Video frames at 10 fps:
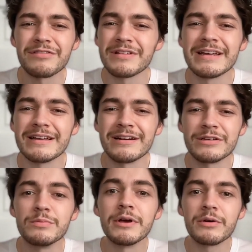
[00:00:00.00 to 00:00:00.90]
It's just
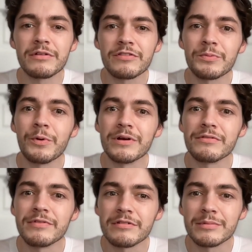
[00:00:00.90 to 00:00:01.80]
uh, ubiquitous to the
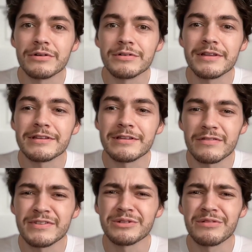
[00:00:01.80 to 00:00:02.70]
point of invisibility. I think
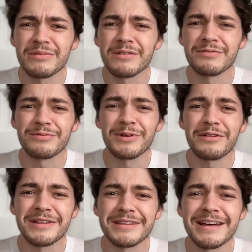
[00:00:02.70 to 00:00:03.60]
that's Fisher's way of
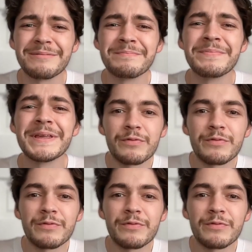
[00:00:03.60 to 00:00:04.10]
phrasing that.